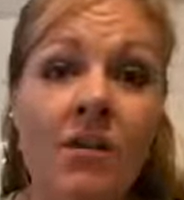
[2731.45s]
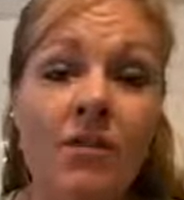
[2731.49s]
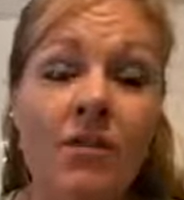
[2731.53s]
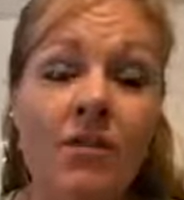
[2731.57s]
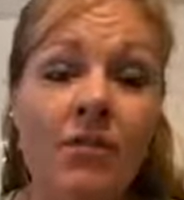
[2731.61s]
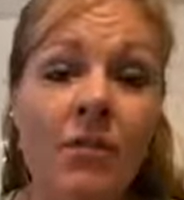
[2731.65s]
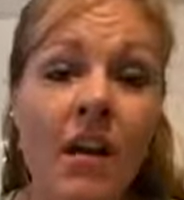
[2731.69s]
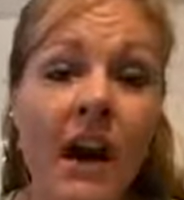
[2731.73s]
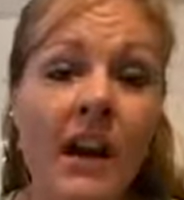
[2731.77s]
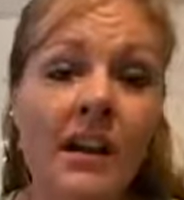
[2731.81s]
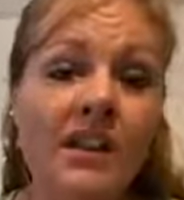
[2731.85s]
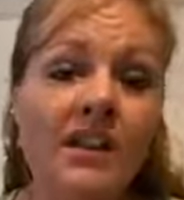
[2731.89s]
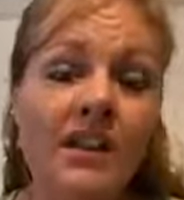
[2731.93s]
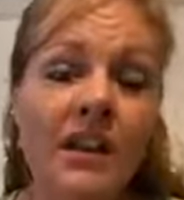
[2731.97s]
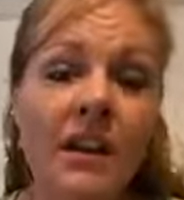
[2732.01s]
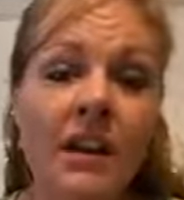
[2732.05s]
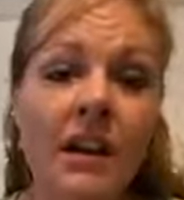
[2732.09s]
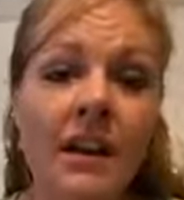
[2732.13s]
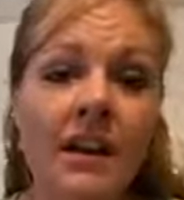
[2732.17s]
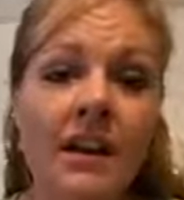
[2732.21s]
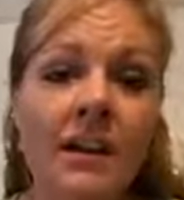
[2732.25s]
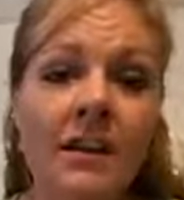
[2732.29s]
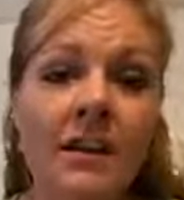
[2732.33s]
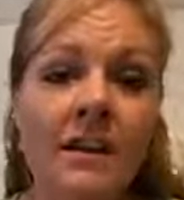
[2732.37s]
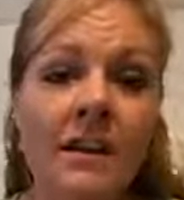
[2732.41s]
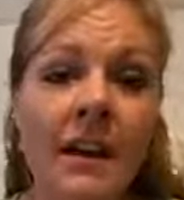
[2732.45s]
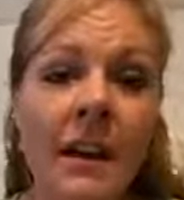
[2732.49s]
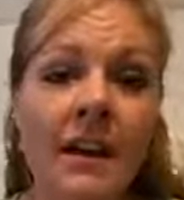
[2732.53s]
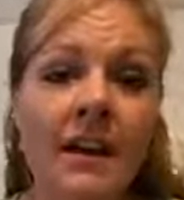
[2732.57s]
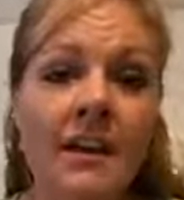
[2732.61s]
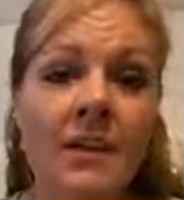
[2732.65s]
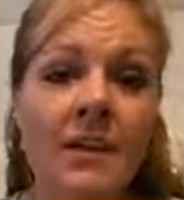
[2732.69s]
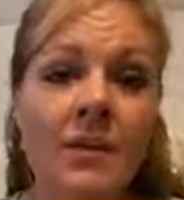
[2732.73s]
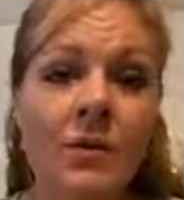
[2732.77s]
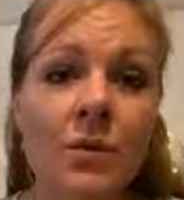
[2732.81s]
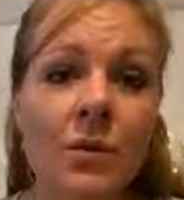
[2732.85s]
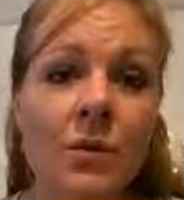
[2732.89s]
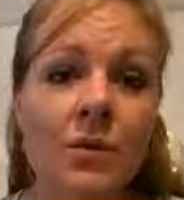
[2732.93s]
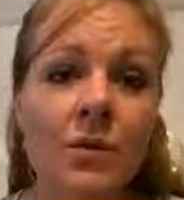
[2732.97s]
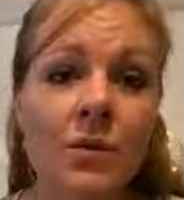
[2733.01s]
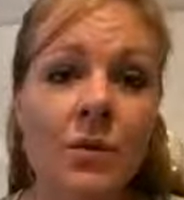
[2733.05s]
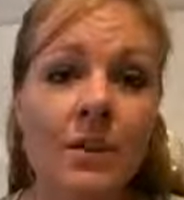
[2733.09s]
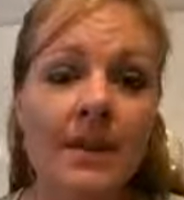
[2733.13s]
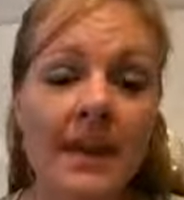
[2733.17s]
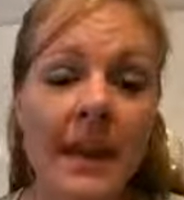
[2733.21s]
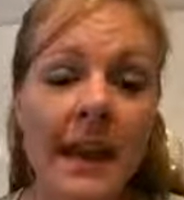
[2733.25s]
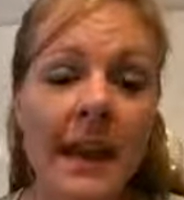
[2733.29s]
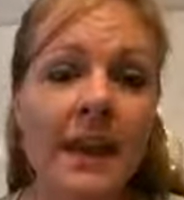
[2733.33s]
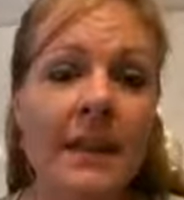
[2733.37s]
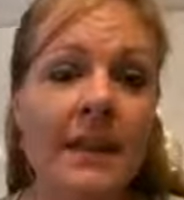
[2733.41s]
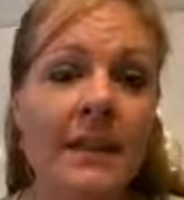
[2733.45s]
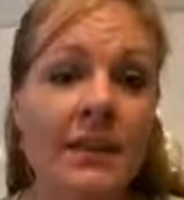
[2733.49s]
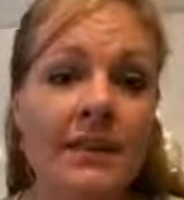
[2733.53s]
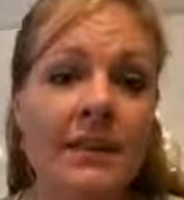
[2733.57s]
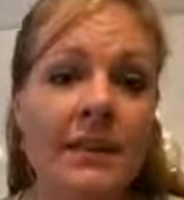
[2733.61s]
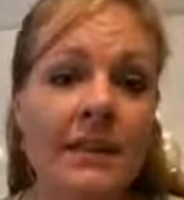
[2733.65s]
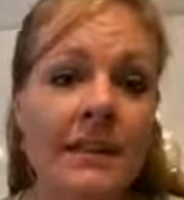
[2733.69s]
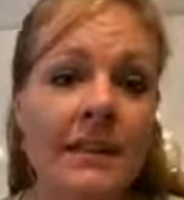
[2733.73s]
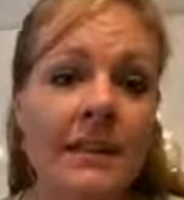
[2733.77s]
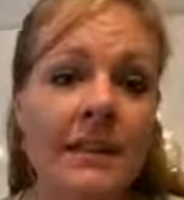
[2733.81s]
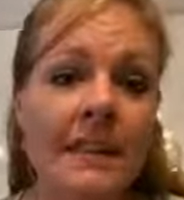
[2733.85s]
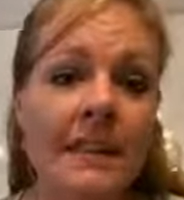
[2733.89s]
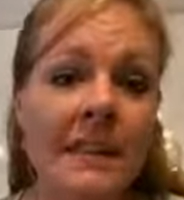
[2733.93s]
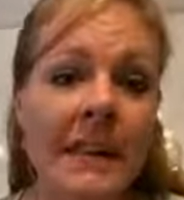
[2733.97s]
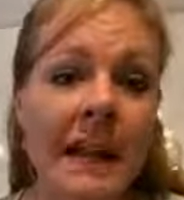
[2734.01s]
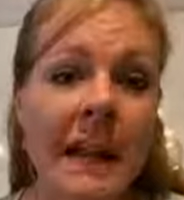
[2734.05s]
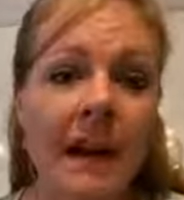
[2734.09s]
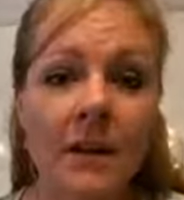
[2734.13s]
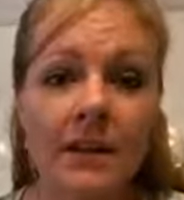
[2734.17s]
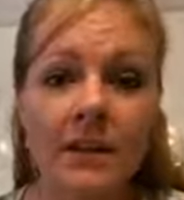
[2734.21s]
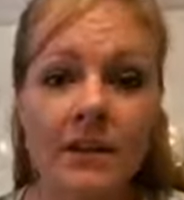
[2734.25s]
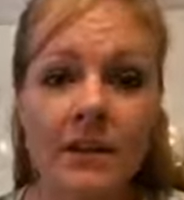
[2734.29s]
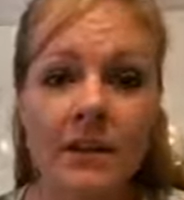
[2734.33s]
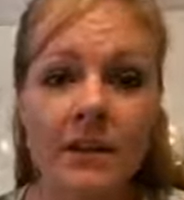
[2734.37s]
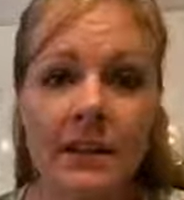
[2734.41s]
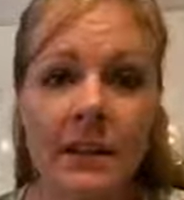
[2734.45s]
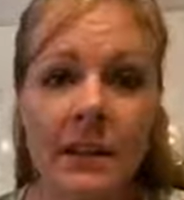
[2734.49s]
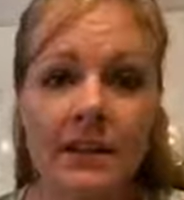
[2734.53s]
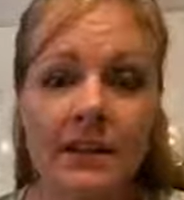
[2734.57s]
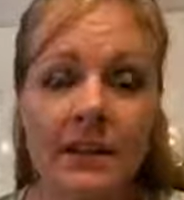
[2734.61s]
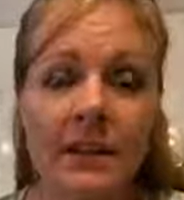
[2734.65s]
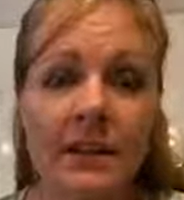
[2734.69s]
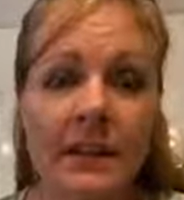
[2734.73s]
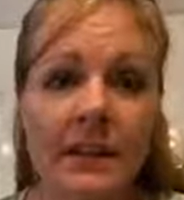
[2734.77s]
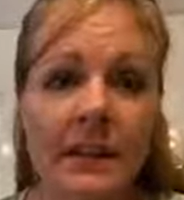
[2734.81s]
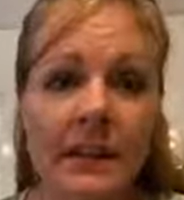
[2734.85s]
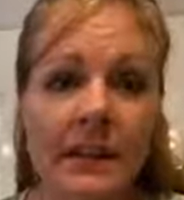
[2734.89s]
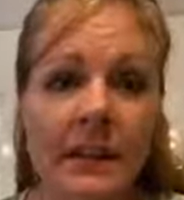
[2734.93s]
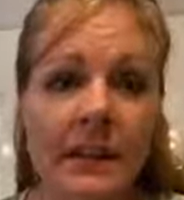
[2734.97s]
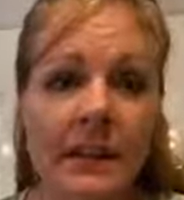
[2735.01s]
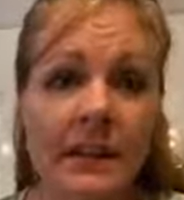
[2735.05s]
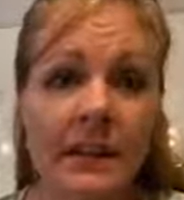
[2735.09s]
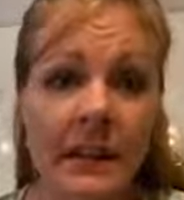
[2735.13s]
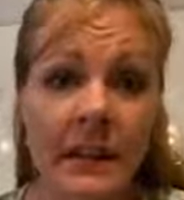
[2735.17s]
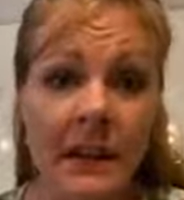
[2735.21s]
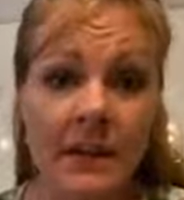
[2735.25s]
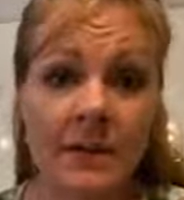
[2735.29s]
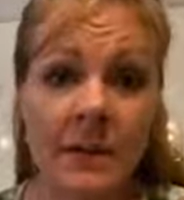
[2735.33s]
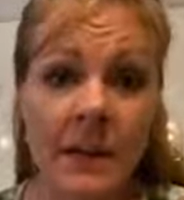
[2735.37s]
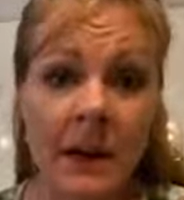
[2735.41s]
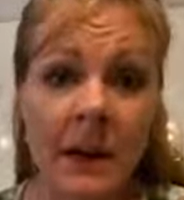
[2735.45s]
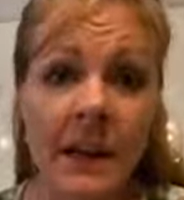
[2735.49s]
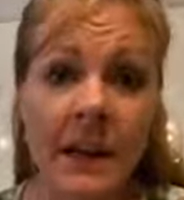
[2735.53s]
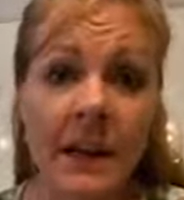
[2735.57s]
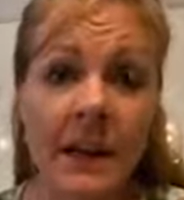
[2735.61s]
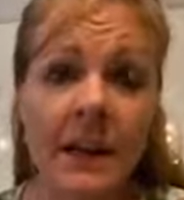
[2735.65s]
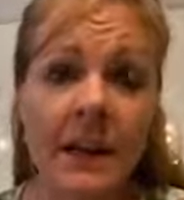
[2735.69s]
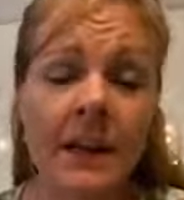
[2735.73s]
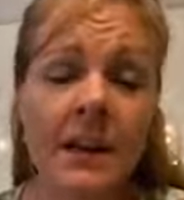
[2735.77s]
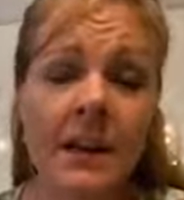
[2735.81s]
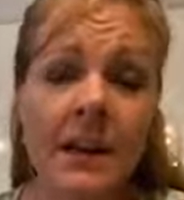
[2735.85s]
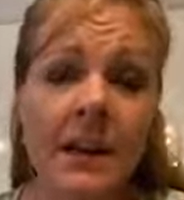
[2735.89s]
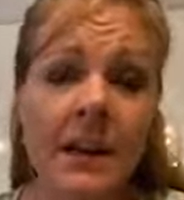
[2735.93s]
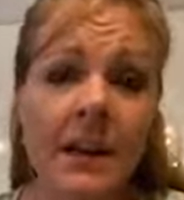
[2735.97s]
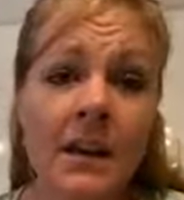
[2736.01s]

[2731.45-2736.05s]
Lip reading: thrashing dinosaurs with tails and snouts and everything like that, right?